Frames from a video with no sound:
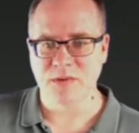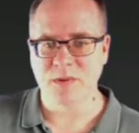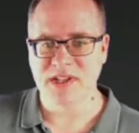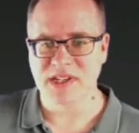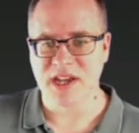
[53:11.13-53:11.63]

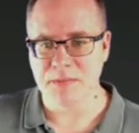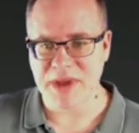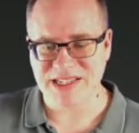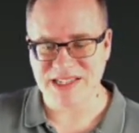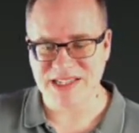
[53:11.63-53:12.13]
we discussed the
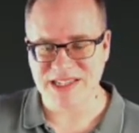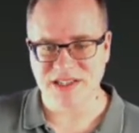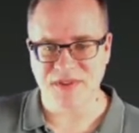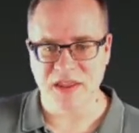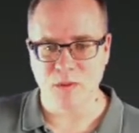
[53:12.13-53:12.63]
basics
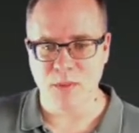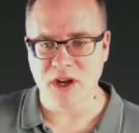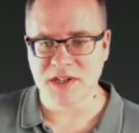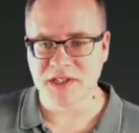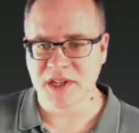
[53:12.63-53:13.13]
of how the web
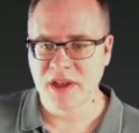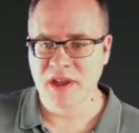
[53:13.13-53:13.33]
works,